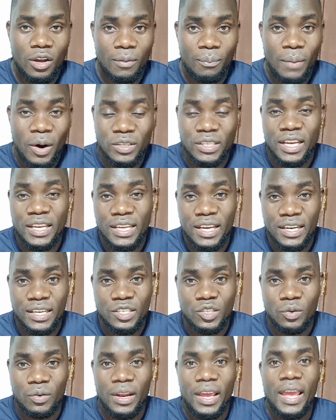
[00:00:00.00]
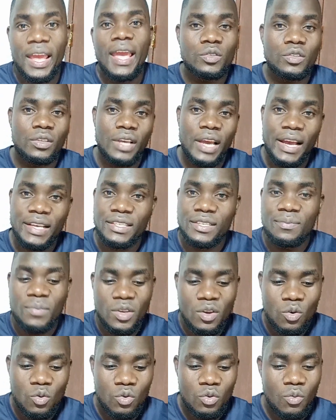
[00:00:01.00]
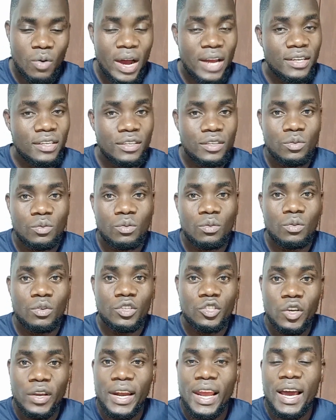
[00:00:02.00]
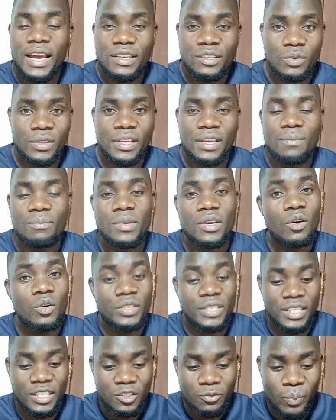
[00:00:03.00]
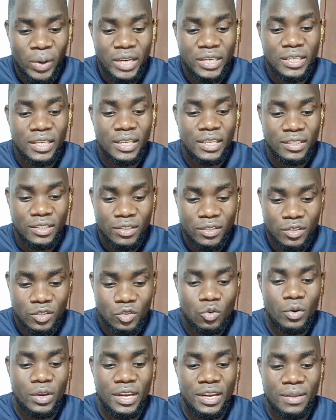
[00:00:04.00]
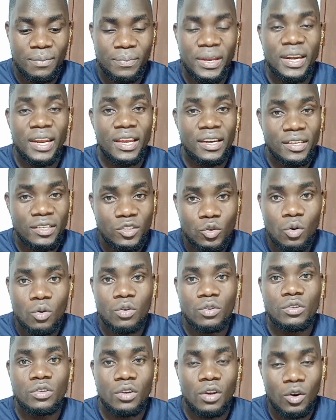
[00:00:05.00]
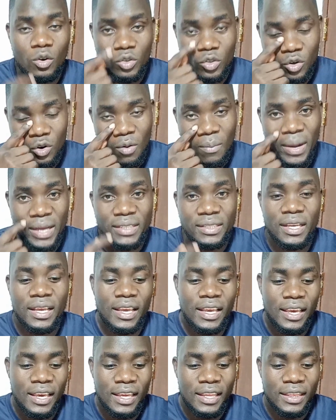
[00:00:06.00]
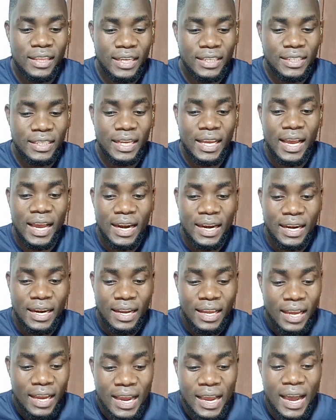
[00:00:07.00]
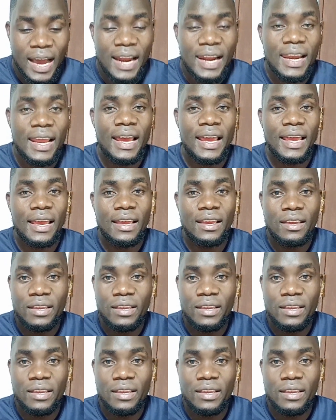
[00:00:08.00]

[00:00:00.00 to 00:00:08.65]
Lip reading: Mount Kenya region, because Azimio would want to join hands with him because his party is so independent, so autonomous, that he can garner